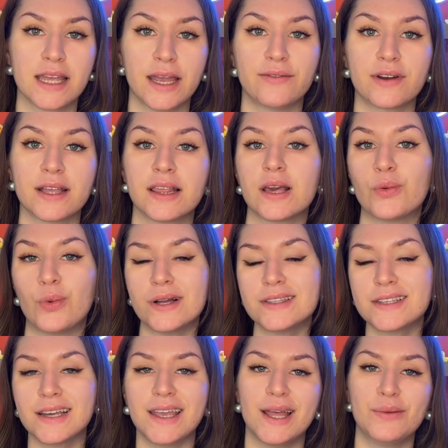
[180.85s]
everything once
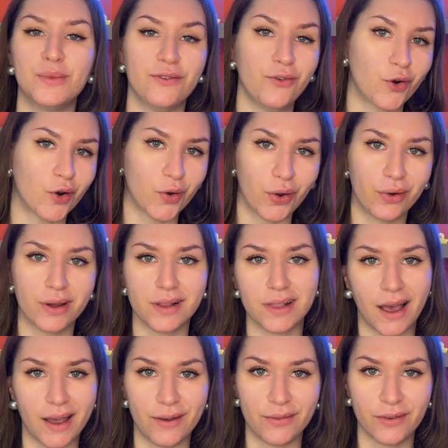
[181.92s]
again before going
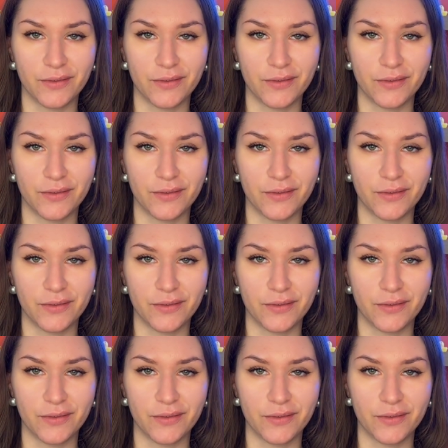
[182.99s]
live.